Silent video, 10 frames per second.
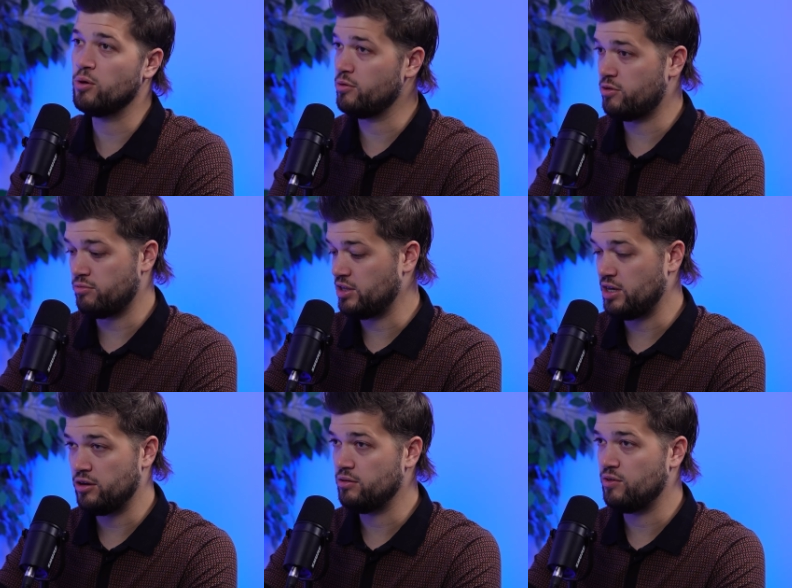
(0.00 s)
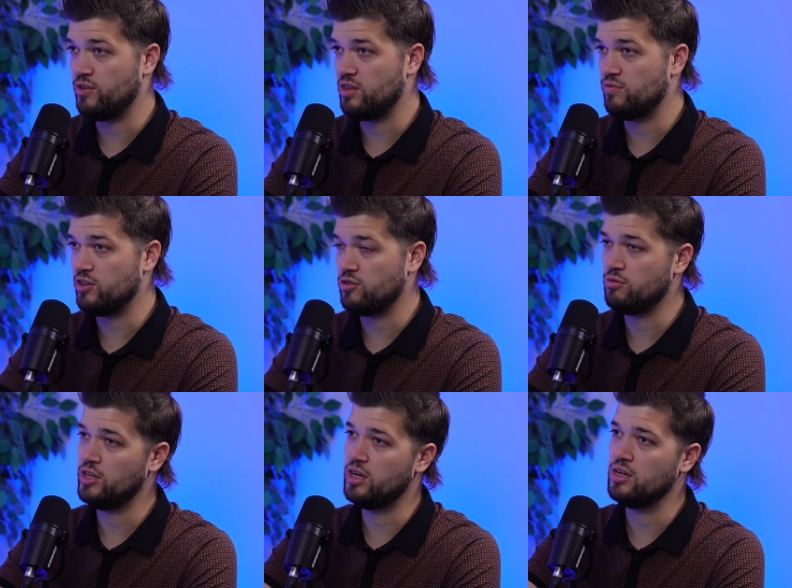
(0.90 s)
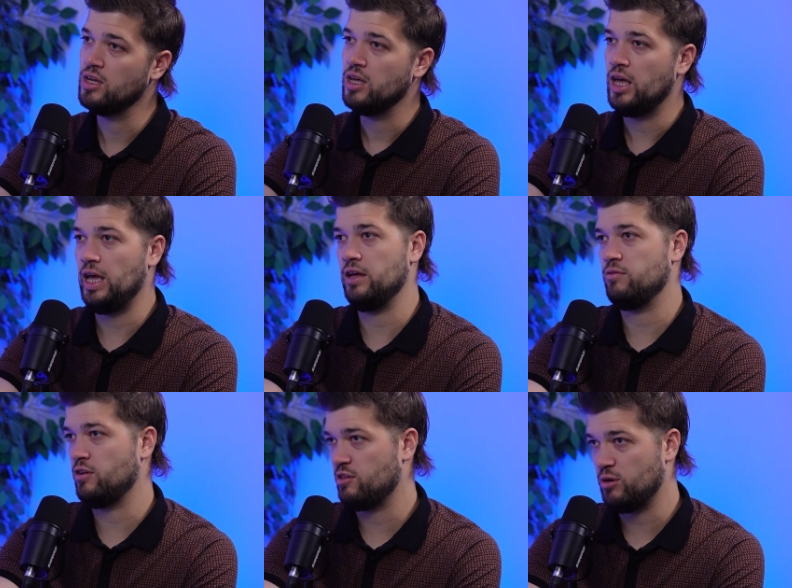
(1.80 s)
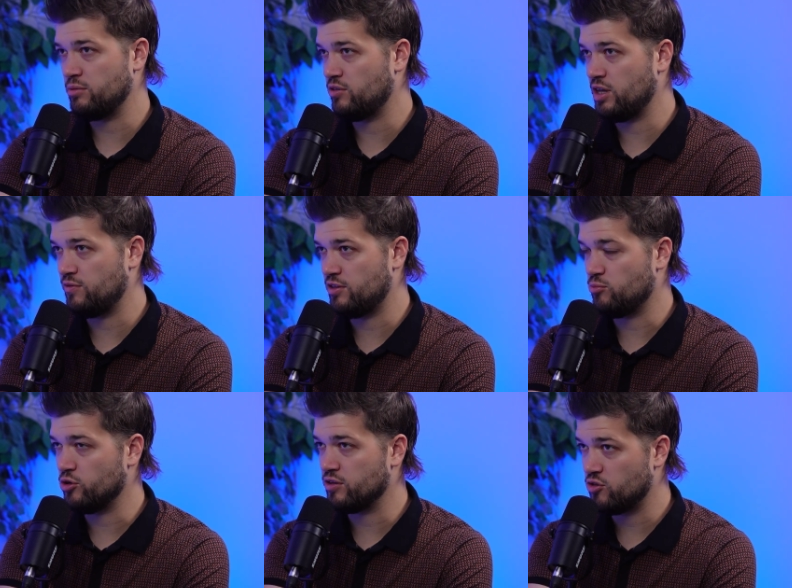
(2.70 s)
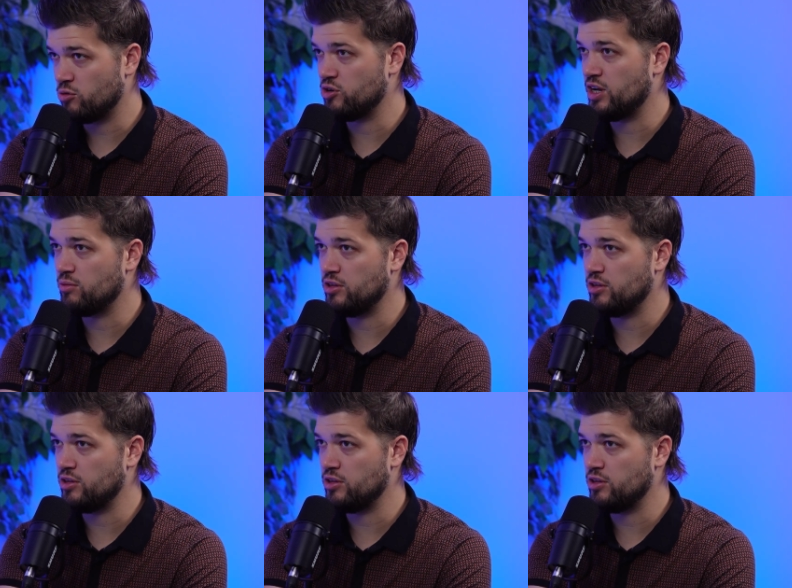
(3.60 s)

both here if it's investor related and on Smart with Debt if it's more consumer debt